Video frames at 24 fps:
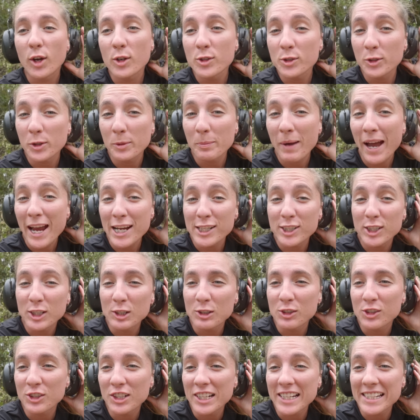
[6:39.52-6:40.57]
Those are my
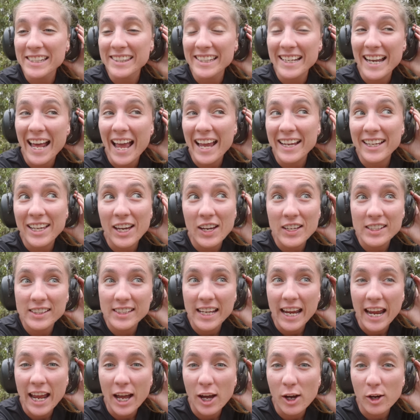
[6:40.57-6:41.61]
two trees that I cut
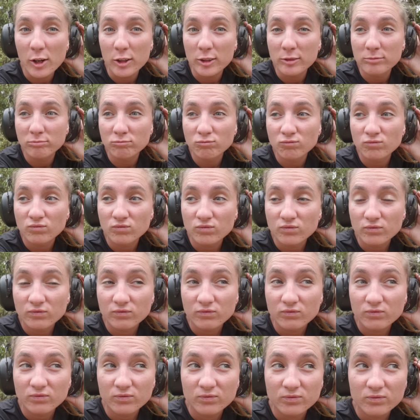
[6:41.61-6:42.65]
down.
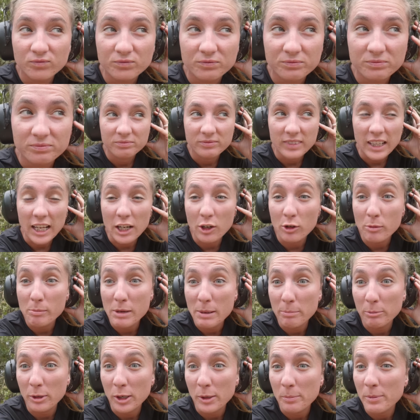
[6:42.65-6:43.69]
I don't
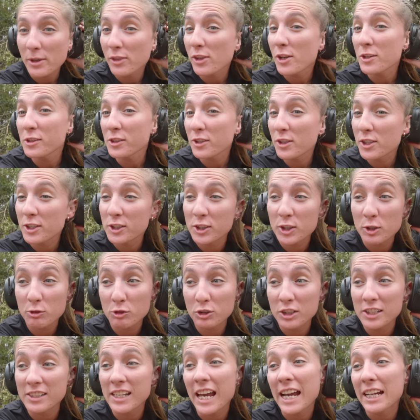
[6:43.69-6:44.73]
remember, but those are the two
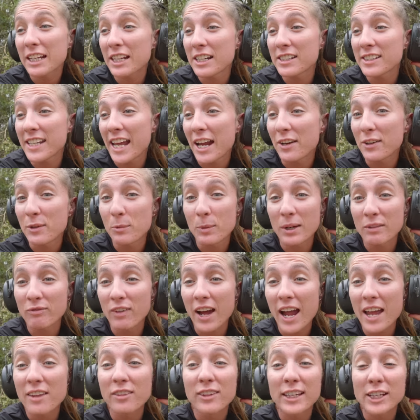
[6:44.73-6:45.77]
trees I cut down and we
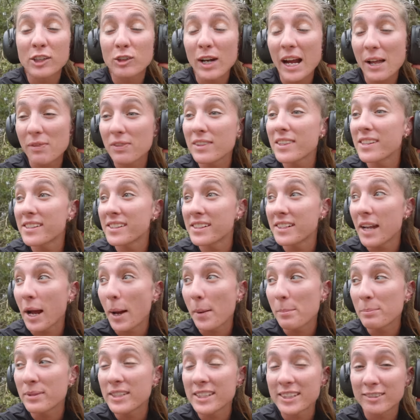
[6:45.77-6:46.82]
finally ground the
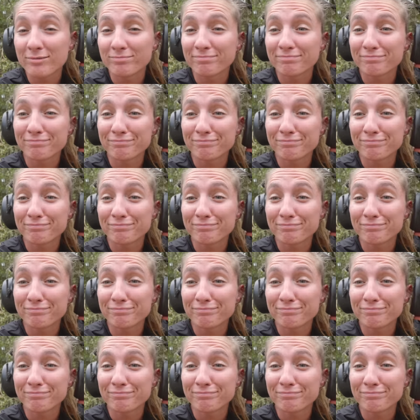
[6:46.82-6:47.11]
stumps.